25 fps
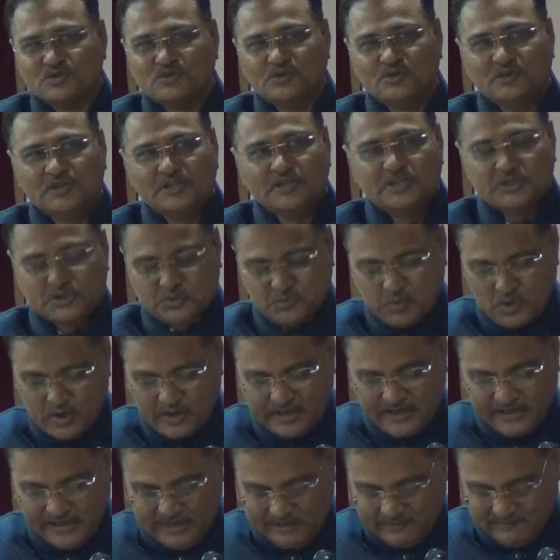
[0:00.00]
to
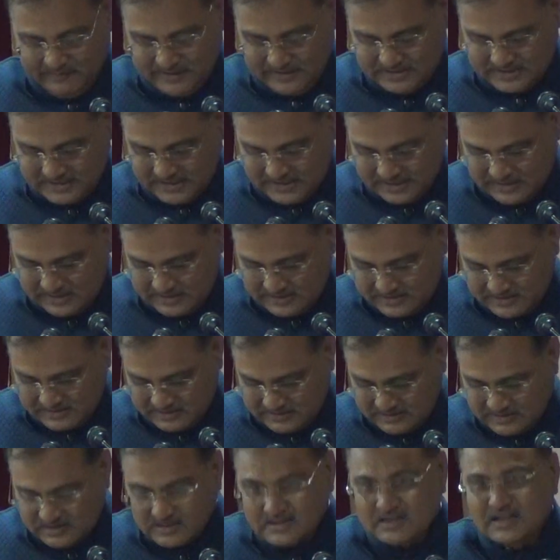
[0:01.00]
sporting events are
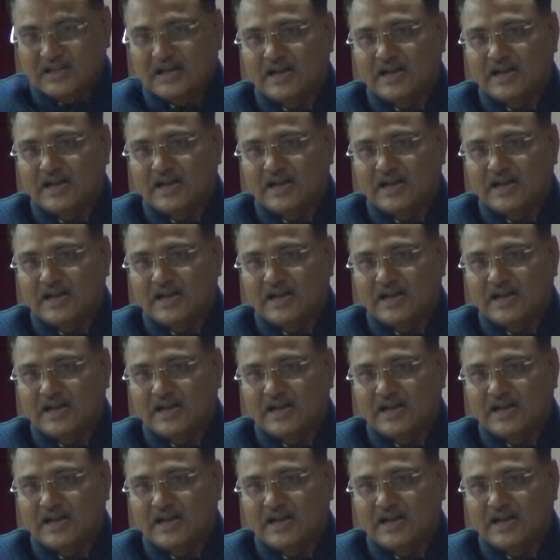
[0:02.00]
concerned.